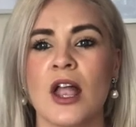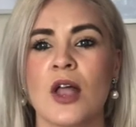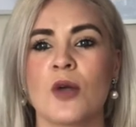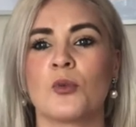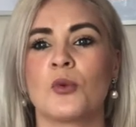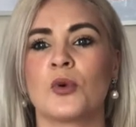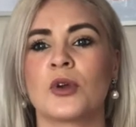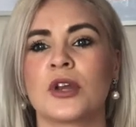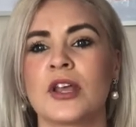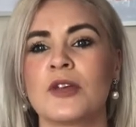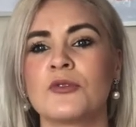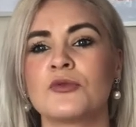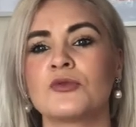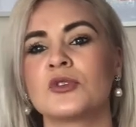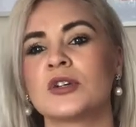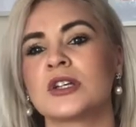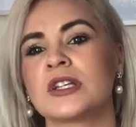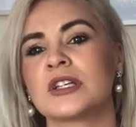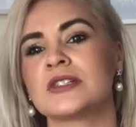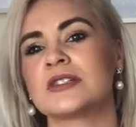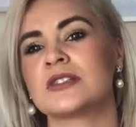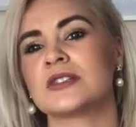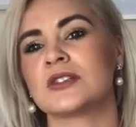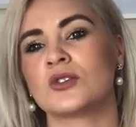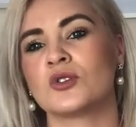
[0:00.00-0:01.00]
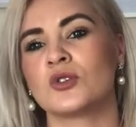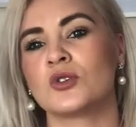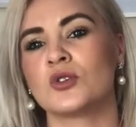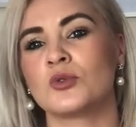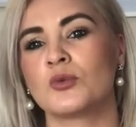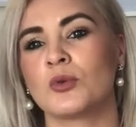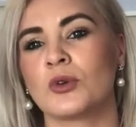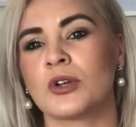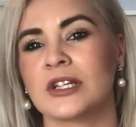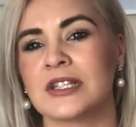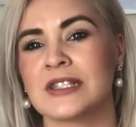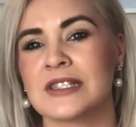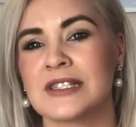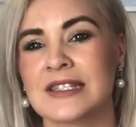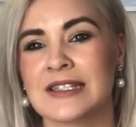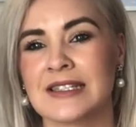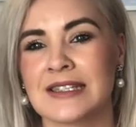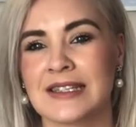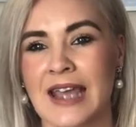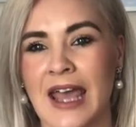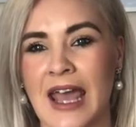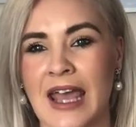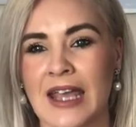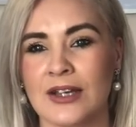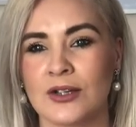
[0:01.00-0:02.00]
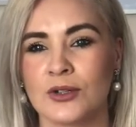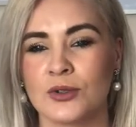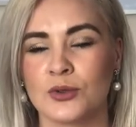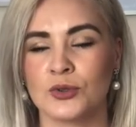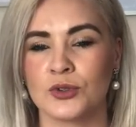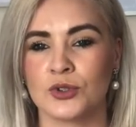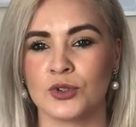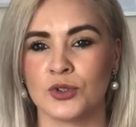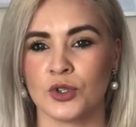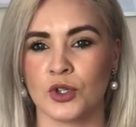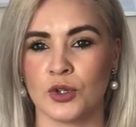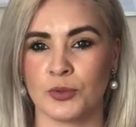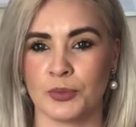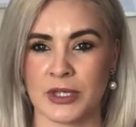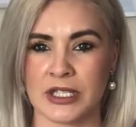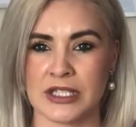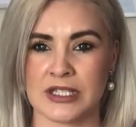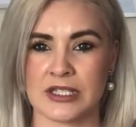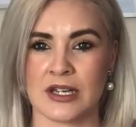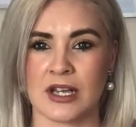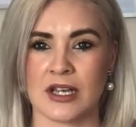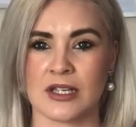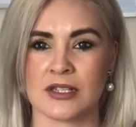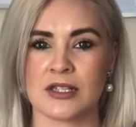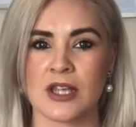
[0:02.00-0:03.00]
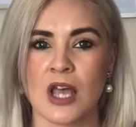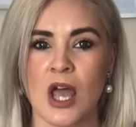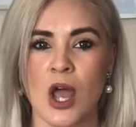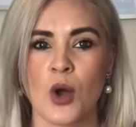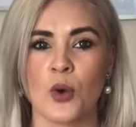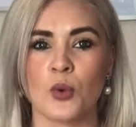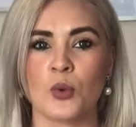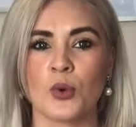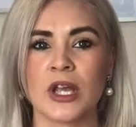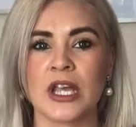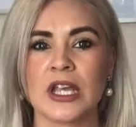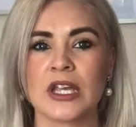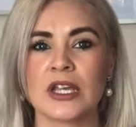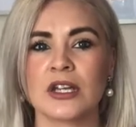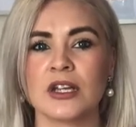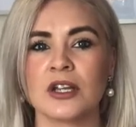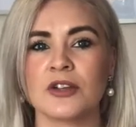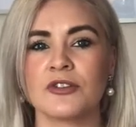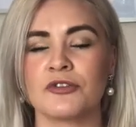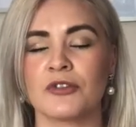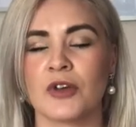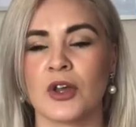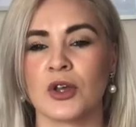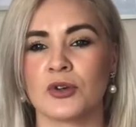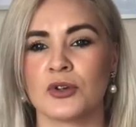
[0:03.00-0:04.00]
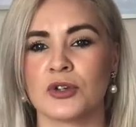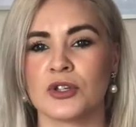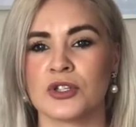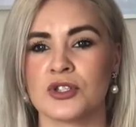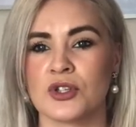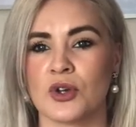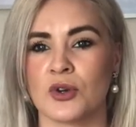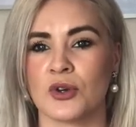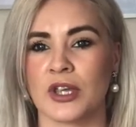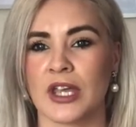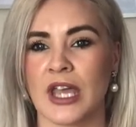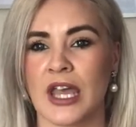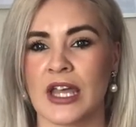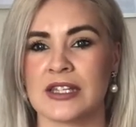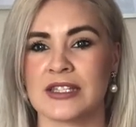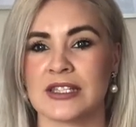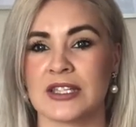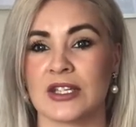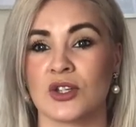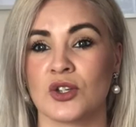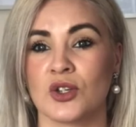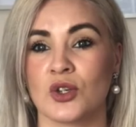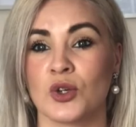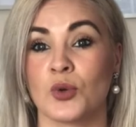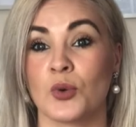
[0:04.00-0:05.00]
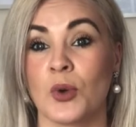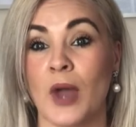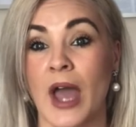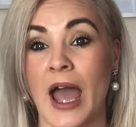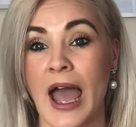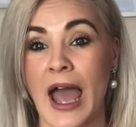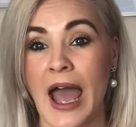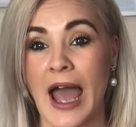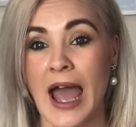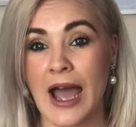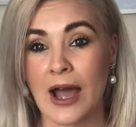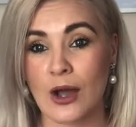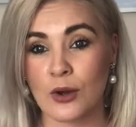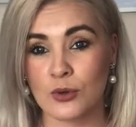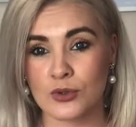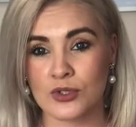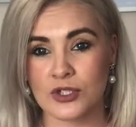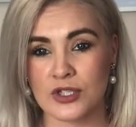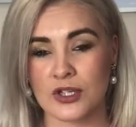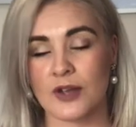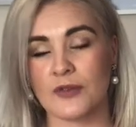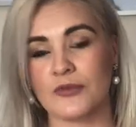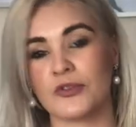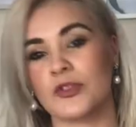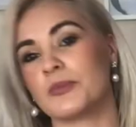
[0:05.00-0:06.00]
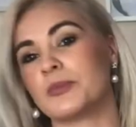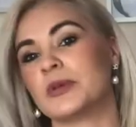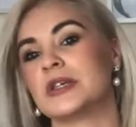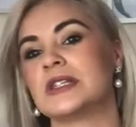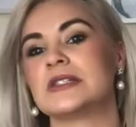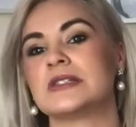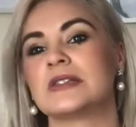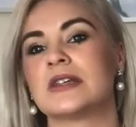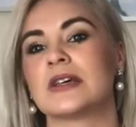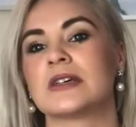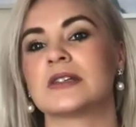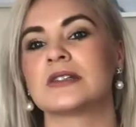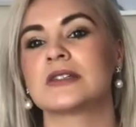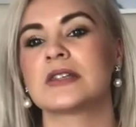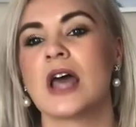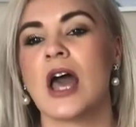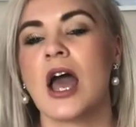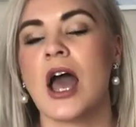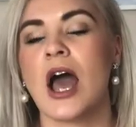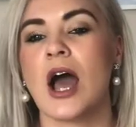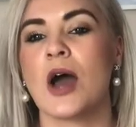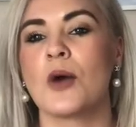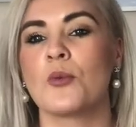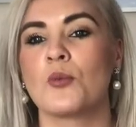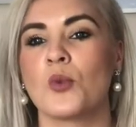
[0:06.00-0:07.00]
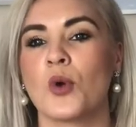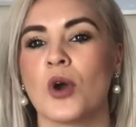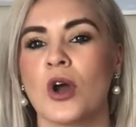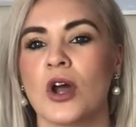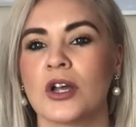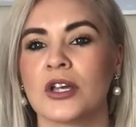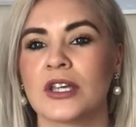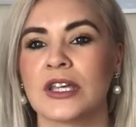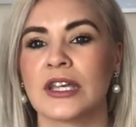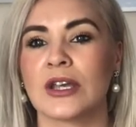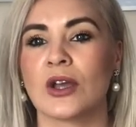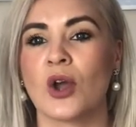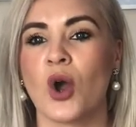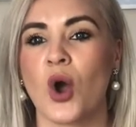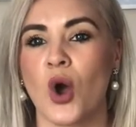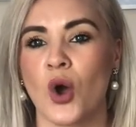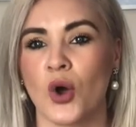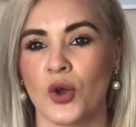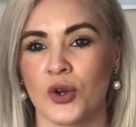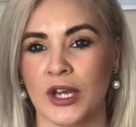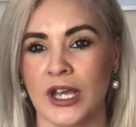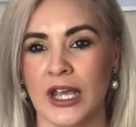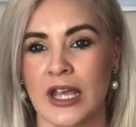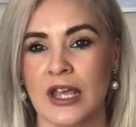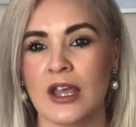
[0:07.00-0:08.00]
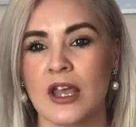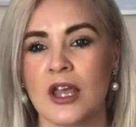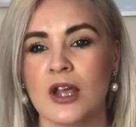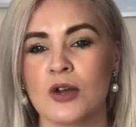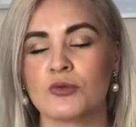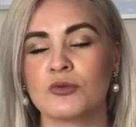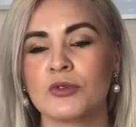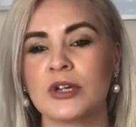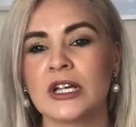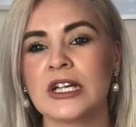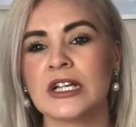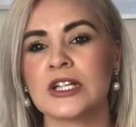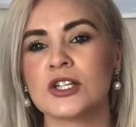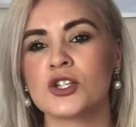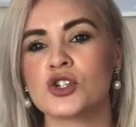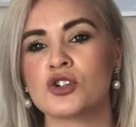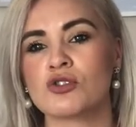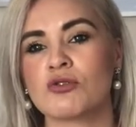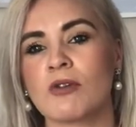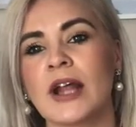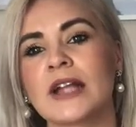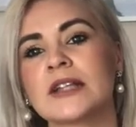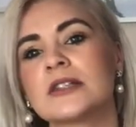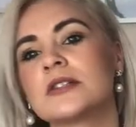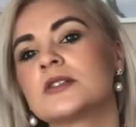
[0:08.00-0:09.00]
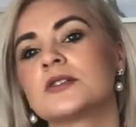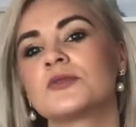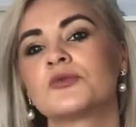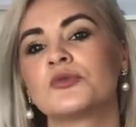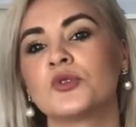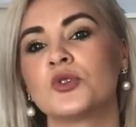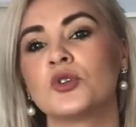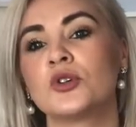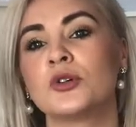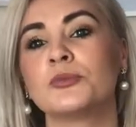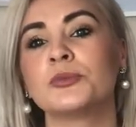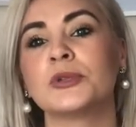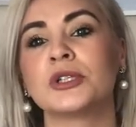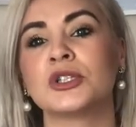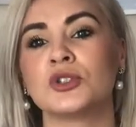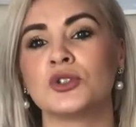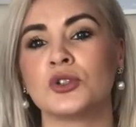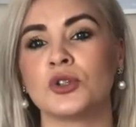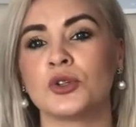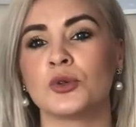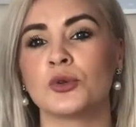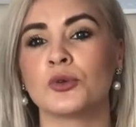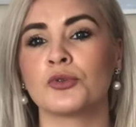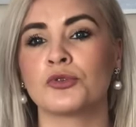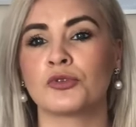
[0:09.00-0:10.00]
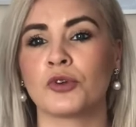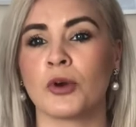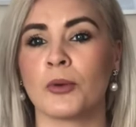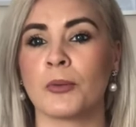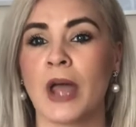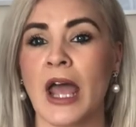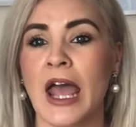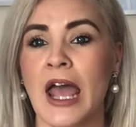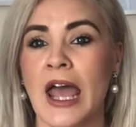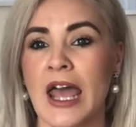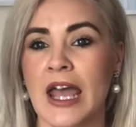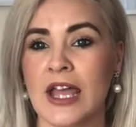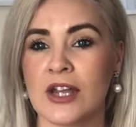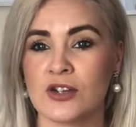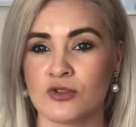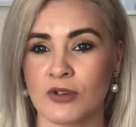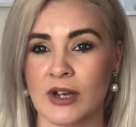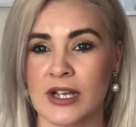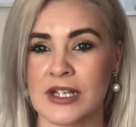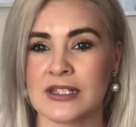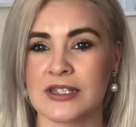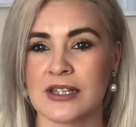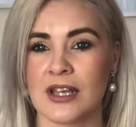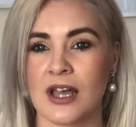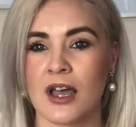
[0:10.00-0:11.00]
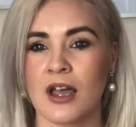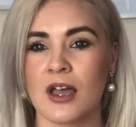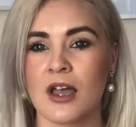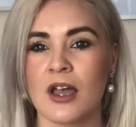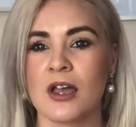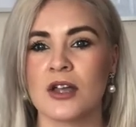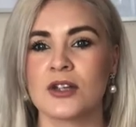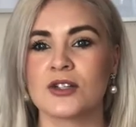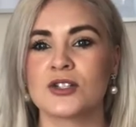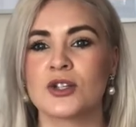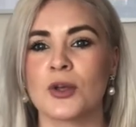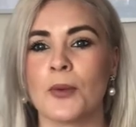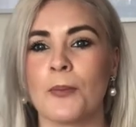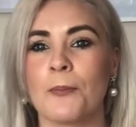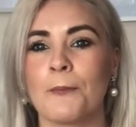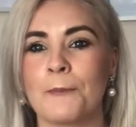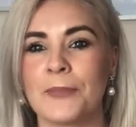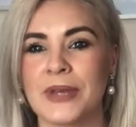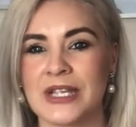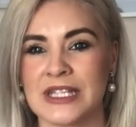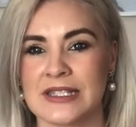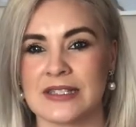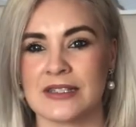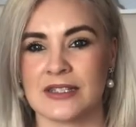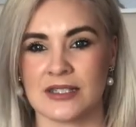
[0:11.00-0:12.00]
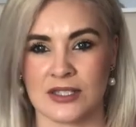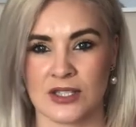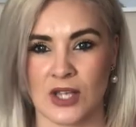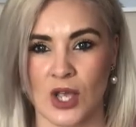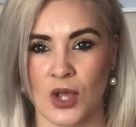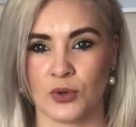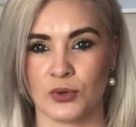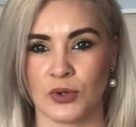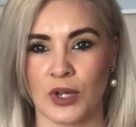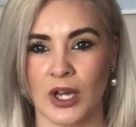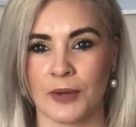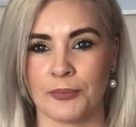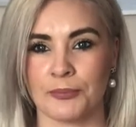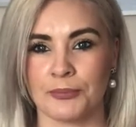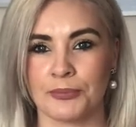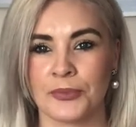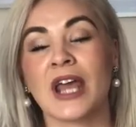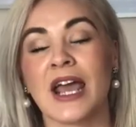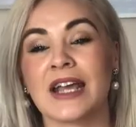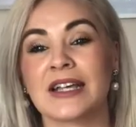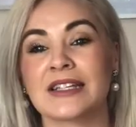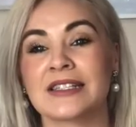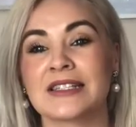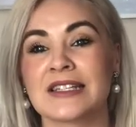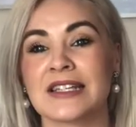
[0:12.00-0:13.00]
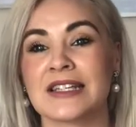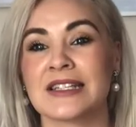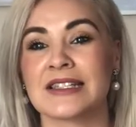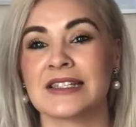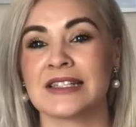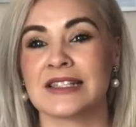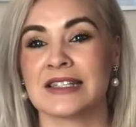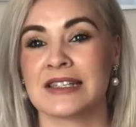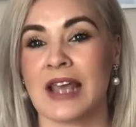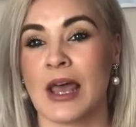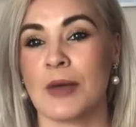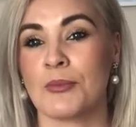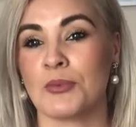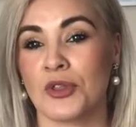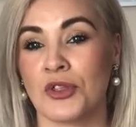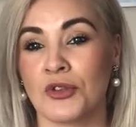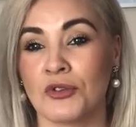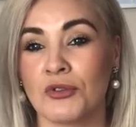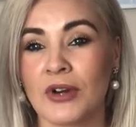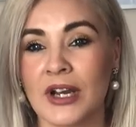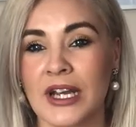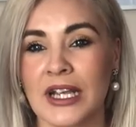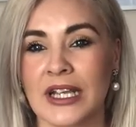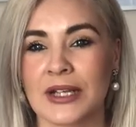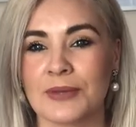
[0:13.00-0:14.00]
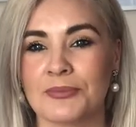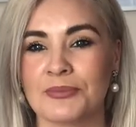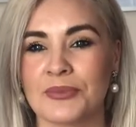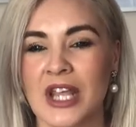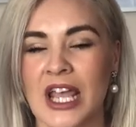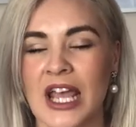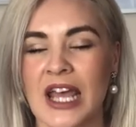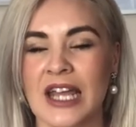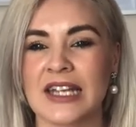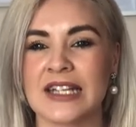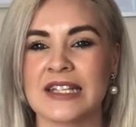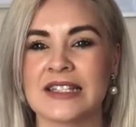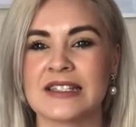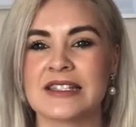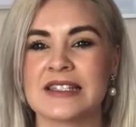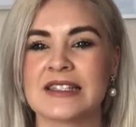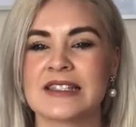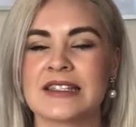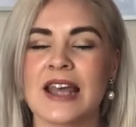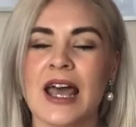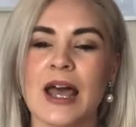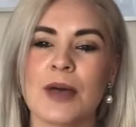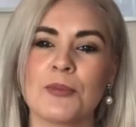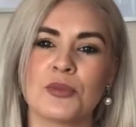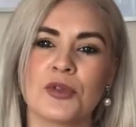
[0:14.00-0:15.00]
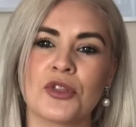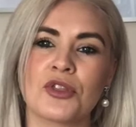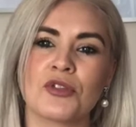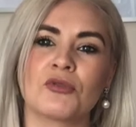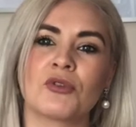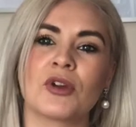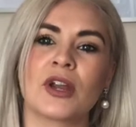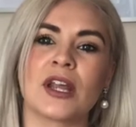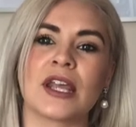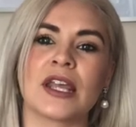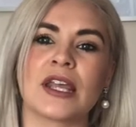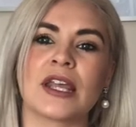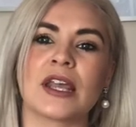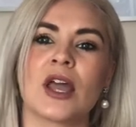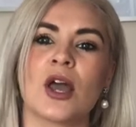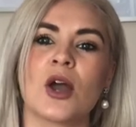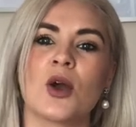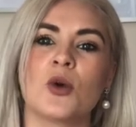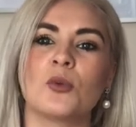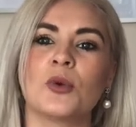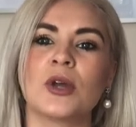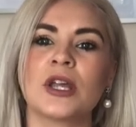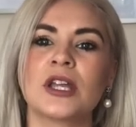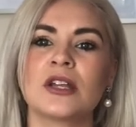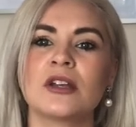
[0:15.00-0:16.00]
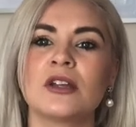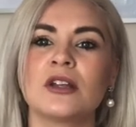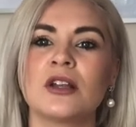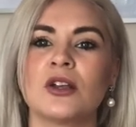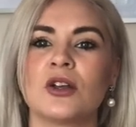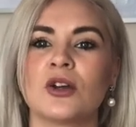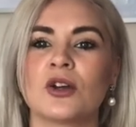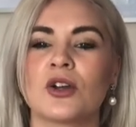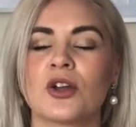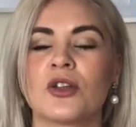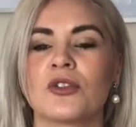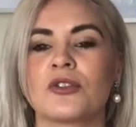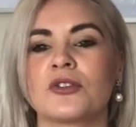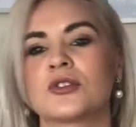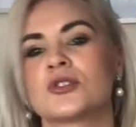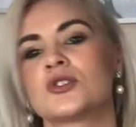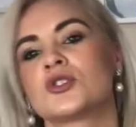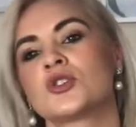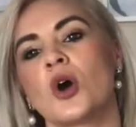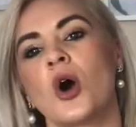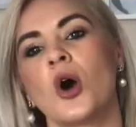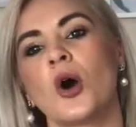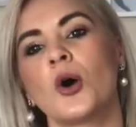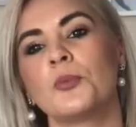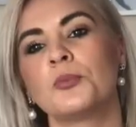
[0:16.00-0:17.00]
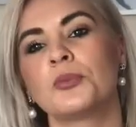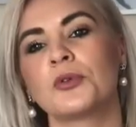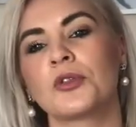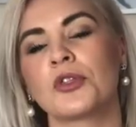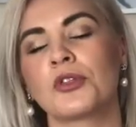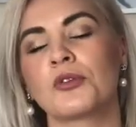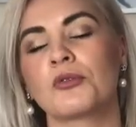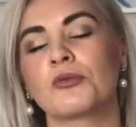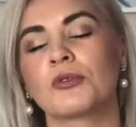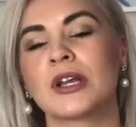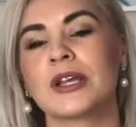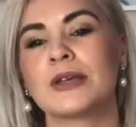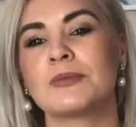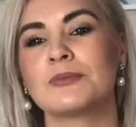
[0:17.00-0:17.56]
whatever it is that you want to scale your business. We're going to focus on getting you out of the business and working on it, really transforming you from hairdresser to business owner. Next is step three. And in step three, we're going to look at the top three